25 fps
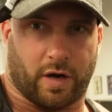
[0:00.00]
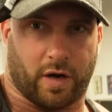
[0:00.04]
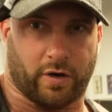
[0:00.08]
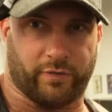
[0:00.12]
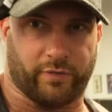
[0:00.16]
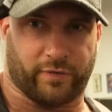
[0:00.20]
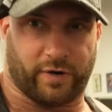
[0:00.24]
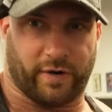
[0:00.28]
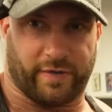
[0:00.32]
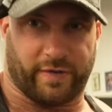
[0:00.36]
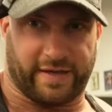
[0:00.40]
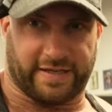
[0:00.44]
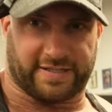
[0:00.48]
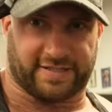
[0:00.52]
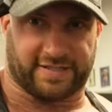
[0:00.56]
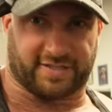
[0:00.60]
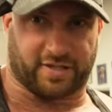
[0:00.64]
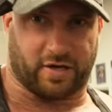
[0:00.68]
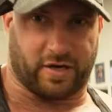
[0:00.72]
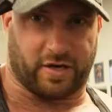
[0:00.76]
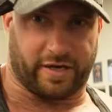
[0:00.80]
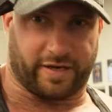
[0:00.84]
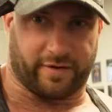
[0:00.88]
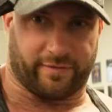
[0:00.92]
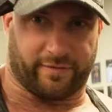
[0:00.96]
Over in this
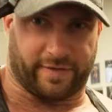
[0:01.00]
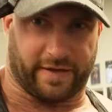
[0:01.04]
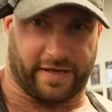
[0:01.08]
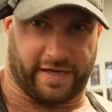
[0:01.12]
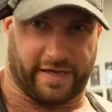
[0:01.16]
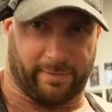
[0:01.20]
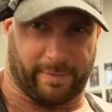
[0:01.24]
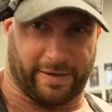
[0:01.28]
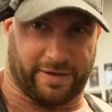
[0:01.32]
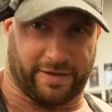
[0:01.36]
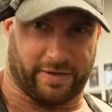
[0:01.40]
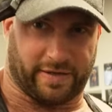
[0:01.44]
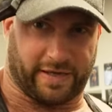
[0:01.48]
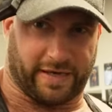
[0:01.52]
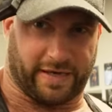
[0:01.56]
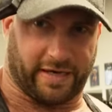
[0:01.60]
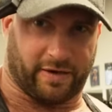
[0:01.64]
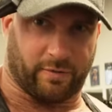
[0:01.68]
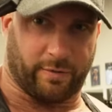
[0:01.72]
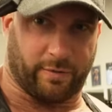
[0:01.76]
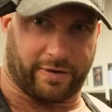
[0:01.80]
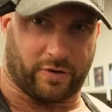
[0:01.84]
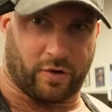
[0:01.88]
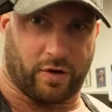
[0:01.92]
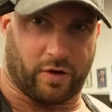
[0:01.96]
side of the
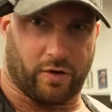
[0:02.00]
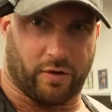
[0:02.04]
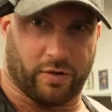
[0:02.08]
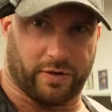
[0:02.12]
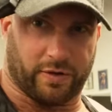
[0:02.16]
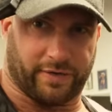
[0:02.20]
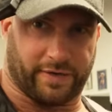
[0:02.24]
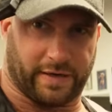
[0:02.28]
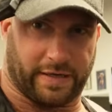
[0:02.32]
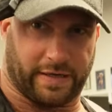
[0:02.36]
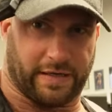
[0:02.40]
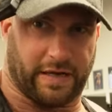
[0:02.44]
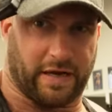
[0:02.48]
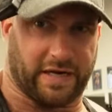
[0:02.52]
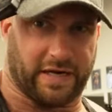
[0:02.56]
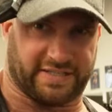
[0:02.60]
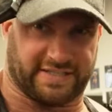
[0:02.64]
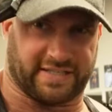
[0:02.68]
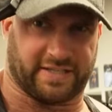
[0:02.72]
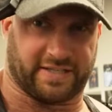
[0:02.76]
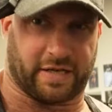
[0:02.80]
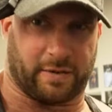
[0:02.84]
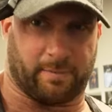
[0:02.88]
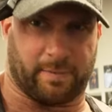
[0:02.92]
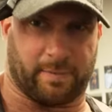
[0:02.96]
building, we've got all of the
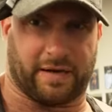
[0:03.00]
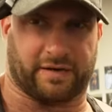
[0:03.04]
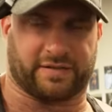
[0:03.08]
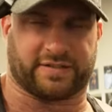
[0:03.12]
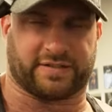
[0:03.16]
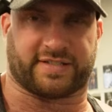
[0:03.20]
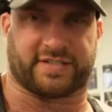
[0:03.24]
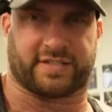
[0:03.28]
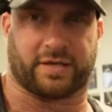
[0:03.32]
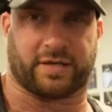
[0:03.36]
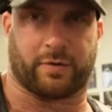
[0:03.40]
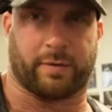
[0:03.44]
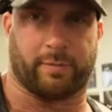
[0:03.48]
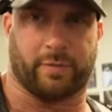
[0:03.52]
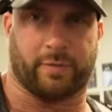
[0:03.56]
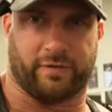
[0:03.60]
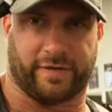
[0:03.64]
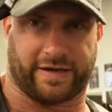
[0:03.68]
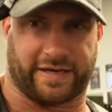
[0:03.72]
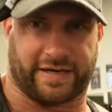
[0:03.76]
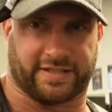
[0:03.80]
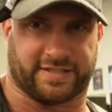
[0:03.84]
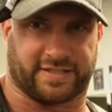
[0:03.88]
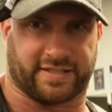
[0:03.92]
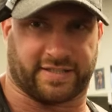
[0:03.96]
lighter dumbbells. So we're
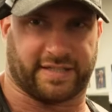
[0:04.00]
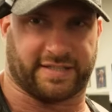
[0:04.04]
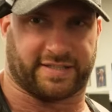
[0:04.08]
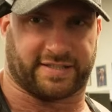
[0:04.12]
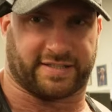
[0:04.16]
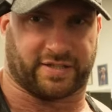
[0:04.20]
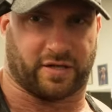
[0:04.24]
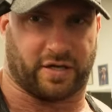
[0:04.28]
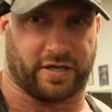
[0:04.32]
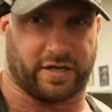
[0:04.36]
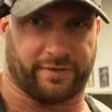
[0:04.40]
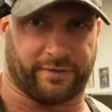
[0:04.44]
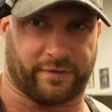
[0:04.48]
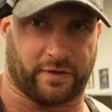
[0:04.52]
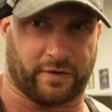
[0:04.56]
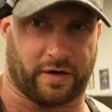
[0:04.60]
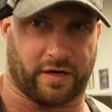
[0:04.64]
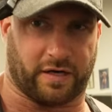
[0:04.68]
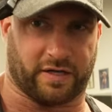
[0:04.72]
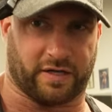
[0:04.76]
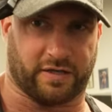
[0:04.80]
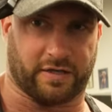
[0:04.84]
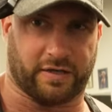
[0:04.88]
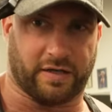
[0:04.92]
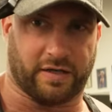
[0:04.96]
moving into this side for
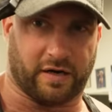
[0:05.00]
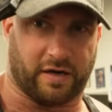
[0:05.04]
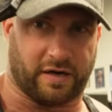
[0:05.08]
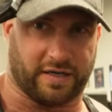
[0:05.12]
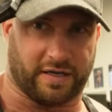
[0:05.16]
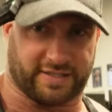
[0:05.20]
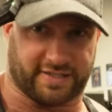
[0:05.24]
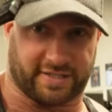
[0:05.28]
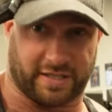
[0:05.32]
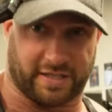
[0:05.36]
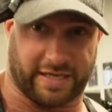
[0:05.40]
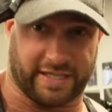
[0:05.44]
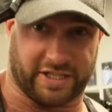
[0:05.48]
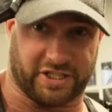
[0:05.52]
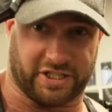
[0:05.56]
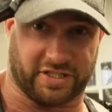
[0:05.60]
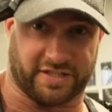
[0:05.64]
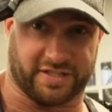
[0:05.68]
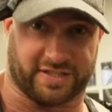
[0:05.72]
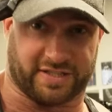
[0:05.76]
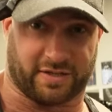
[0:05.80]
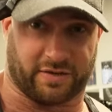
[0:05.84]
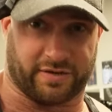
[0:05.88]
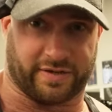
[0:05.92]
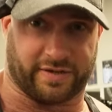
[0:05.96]
our
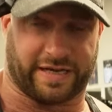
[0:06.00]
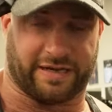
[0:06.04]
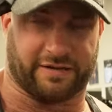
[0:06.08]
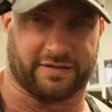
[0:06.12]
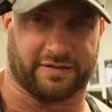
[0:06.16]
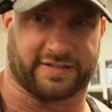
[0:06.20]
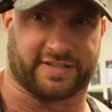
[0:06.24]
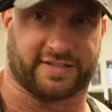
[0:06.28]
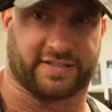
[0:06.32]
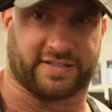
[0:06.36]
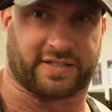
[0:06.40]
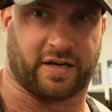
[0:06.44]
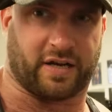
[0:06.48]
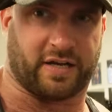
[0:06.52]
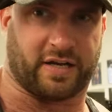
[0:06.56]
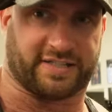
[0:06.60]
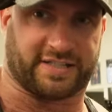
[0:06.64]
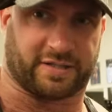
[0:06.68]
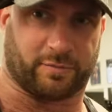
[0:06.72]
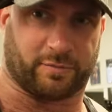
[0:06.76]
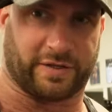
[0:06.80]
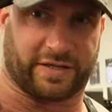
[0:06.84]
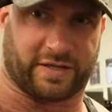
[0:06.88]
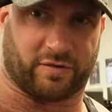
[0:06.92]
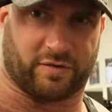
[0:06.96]
isolations on delts,
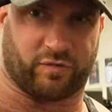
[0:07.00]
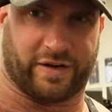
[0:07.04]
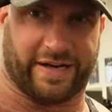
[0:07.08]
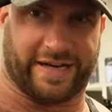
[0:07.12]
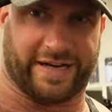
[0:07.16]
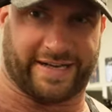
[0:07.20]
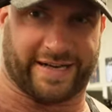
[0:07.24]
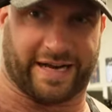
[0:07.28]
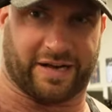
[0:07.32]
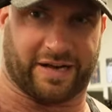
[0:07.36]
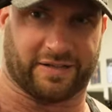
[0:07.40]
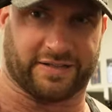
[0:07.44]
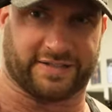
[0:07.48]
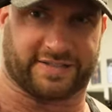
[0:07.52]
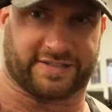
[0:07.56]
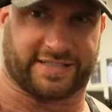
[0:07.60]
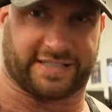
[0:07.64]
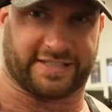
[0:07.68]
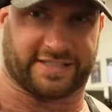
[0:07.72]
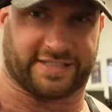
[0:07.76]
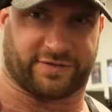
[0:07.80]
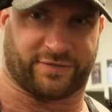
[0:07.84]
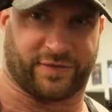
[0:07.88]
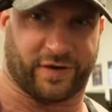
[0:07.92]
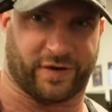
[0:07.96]
starting with the rear delts,
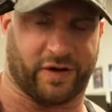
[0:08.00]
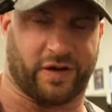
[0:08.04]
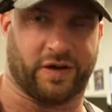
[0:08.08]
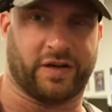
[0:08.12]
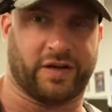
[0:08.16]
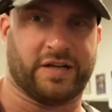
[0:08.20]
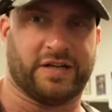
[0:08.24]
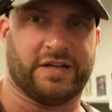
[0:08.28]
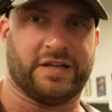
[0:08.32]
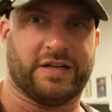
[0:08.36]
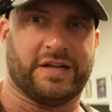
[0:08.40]
as for